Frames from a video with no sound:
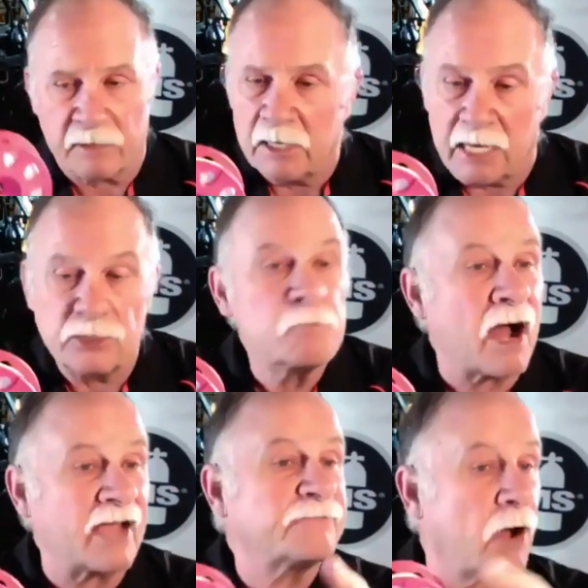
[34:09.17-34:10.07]
And you
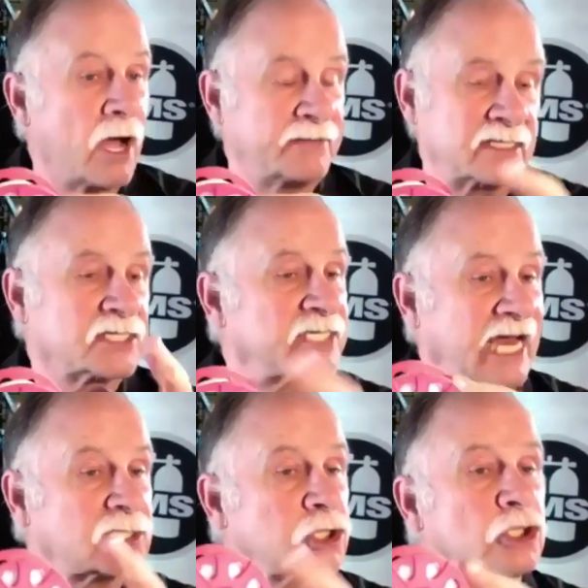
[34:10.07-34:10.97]
might find that there's
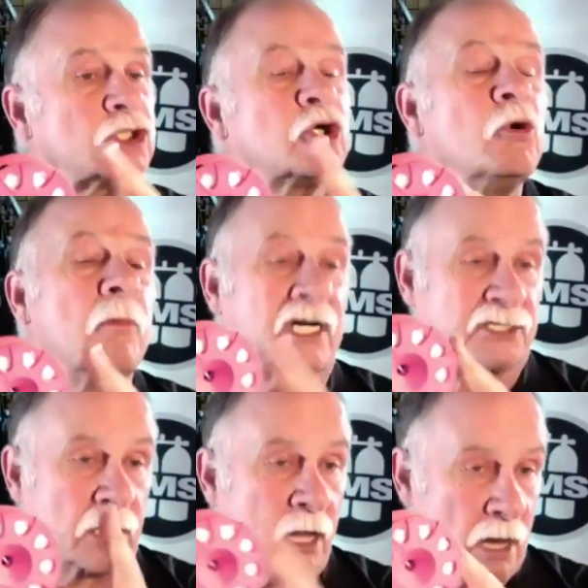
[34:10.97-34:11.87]
actually too much
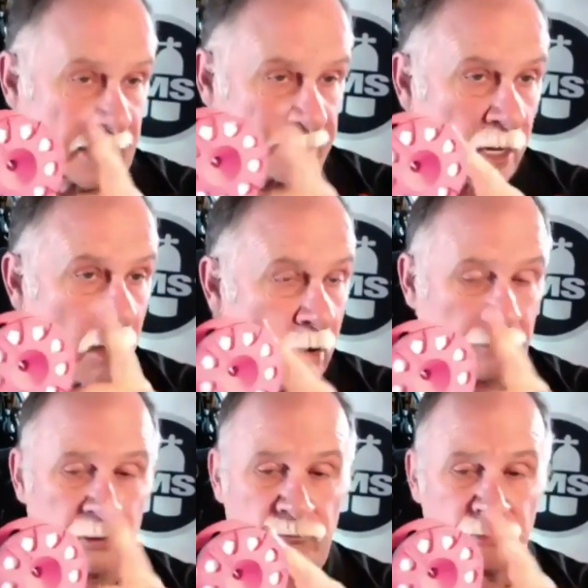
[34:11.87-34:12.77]
line
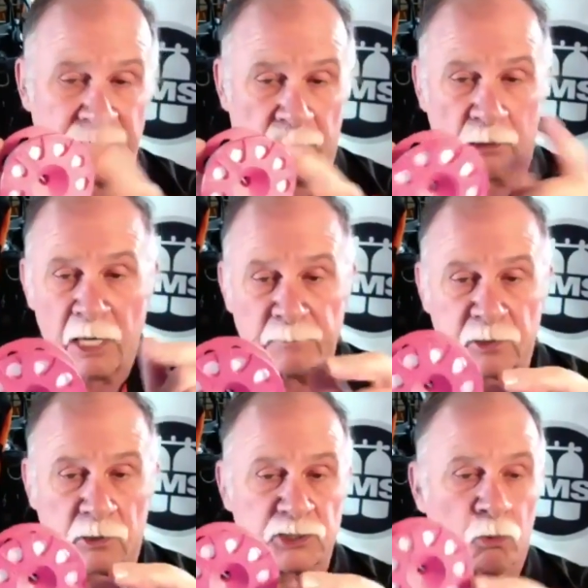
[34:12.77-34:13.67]
on the reel
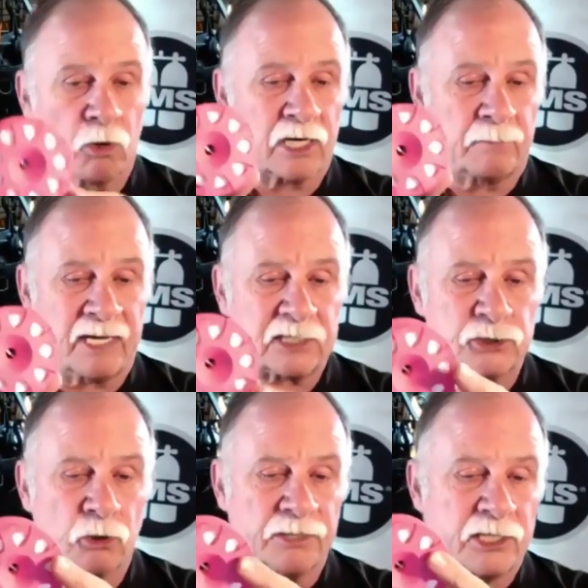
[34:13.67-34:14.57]
because you want to make
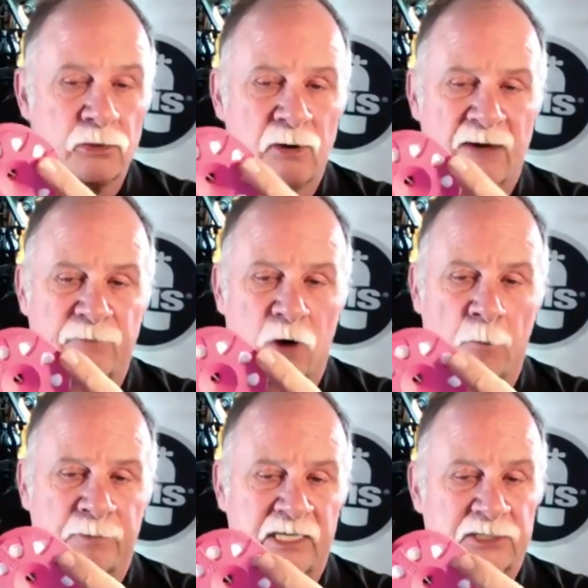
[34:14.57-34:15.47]
sure that you have
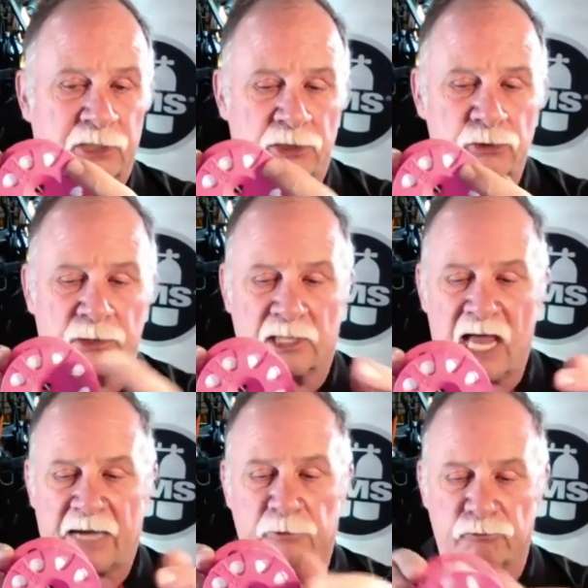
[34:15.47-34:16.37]
openings so that you can
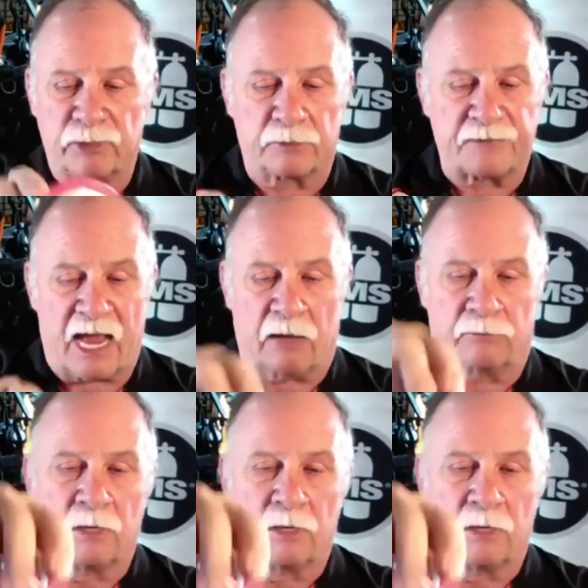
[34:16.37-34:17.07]
lock the reel down